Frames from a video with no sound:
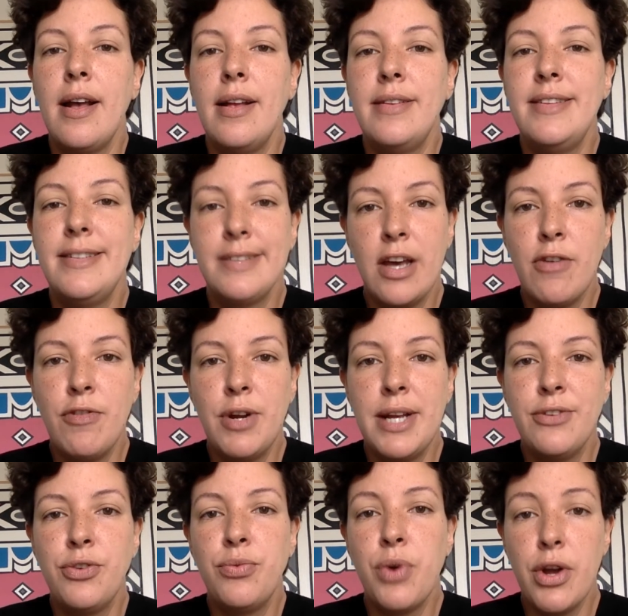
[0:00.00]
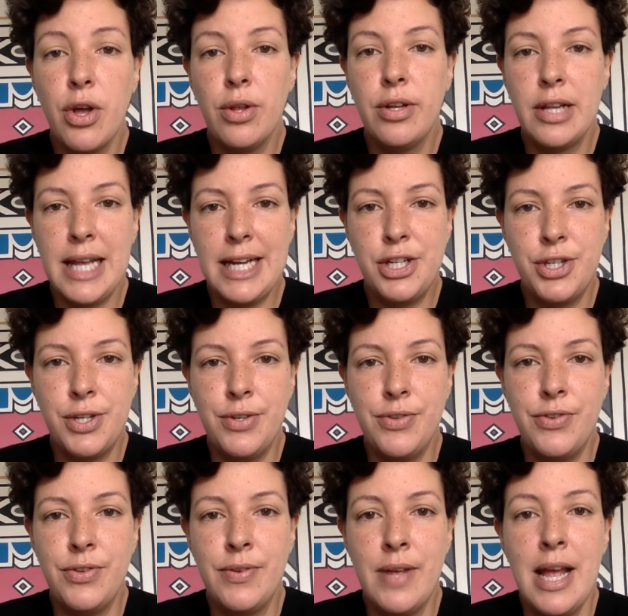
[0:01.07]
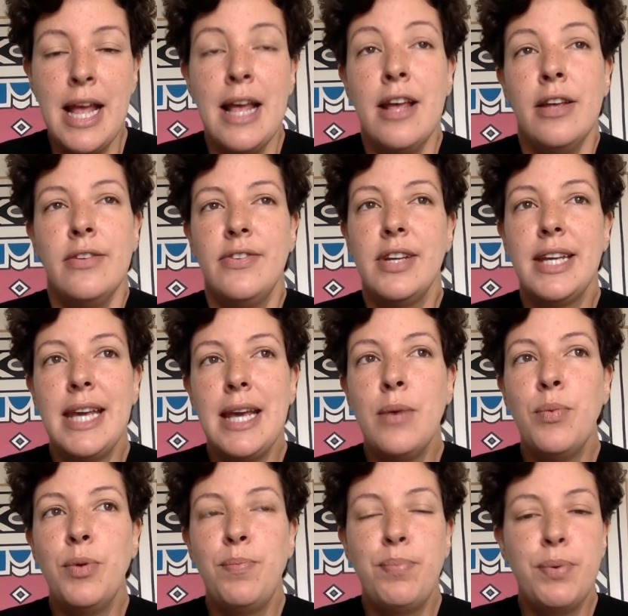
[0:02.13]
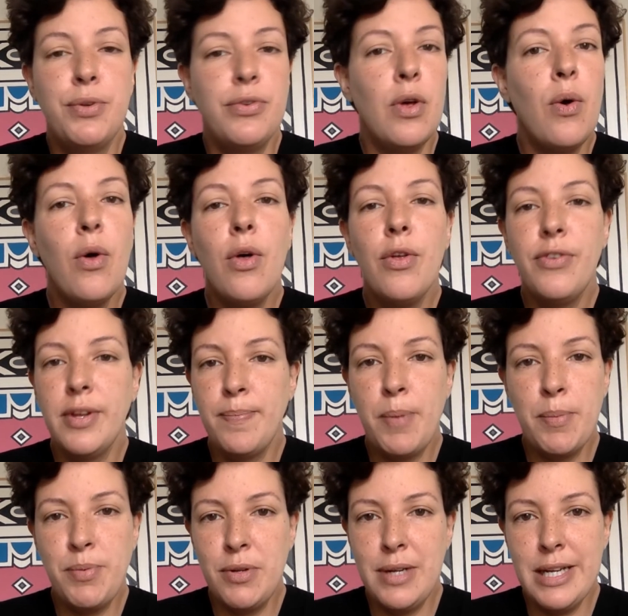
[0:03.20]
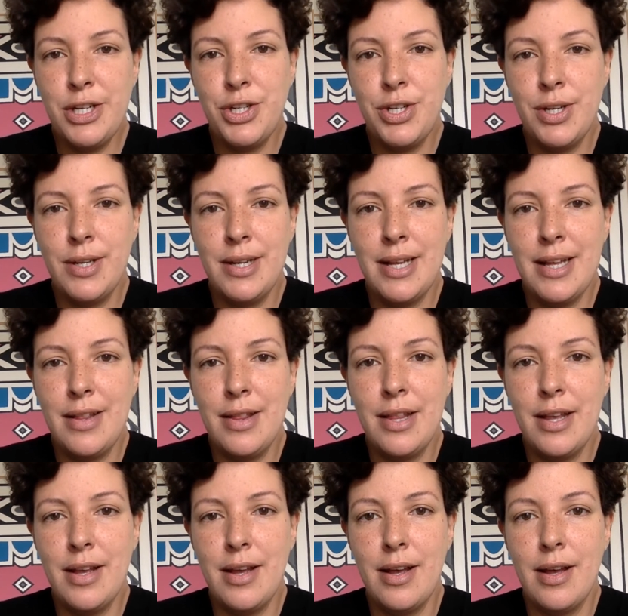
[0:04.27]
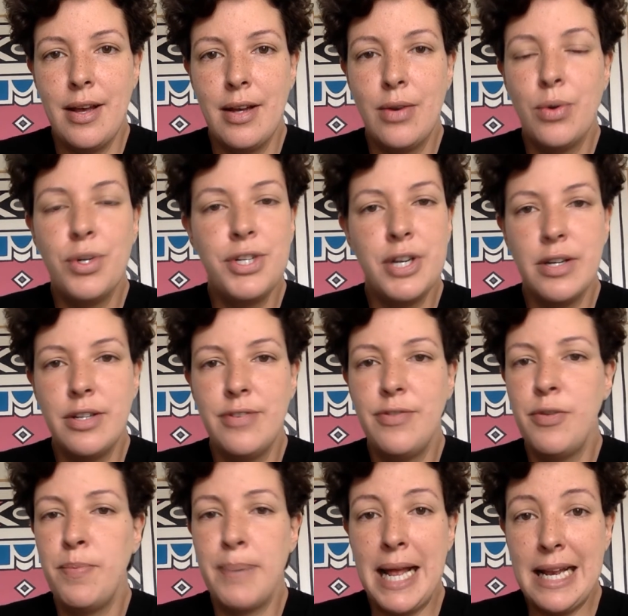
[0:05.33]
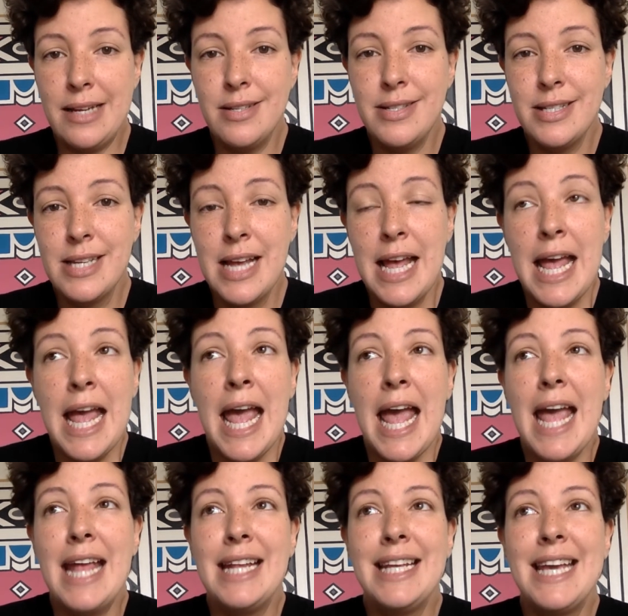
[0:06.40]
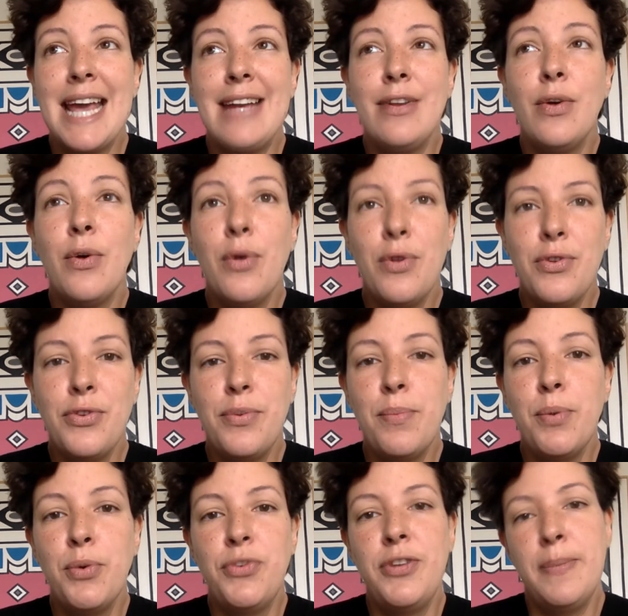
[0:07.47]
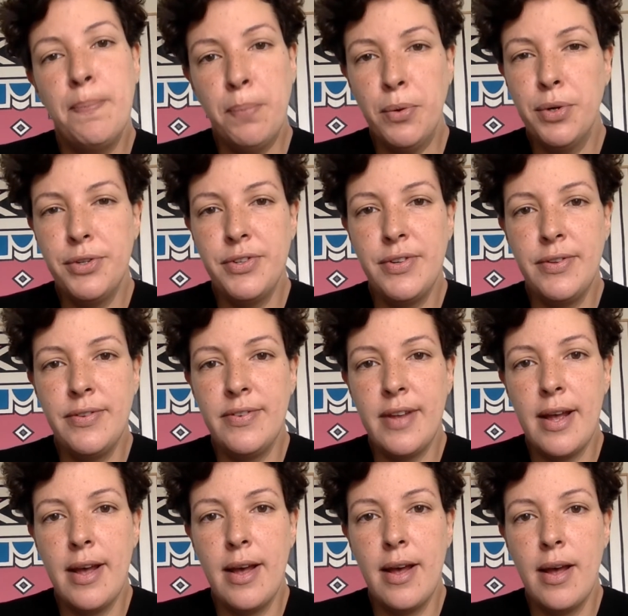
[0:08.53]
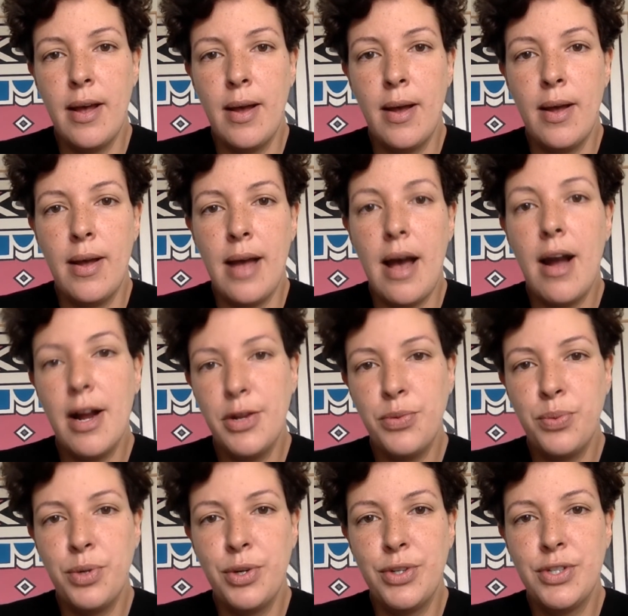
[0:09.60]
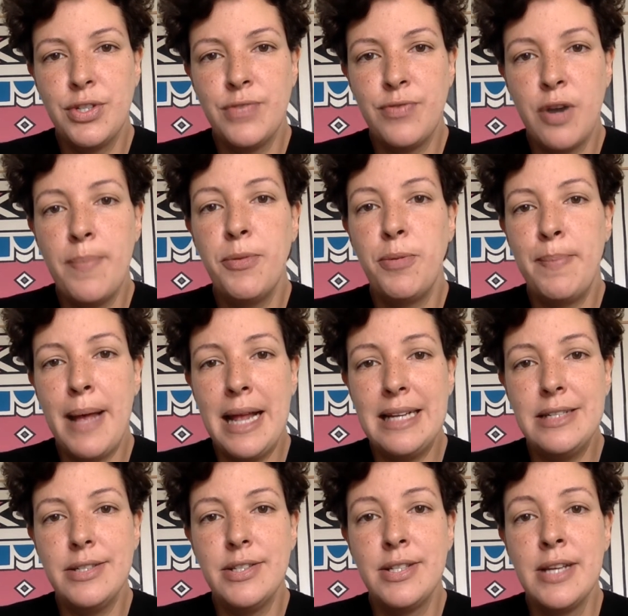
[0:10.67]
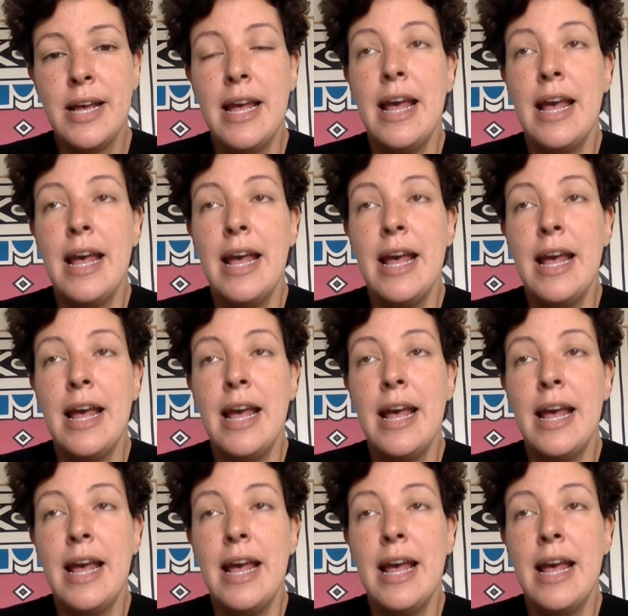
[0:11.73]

discovering the royal collections. The king would put all the population in the courtyards of the palace and get all the most important artworks from the palace,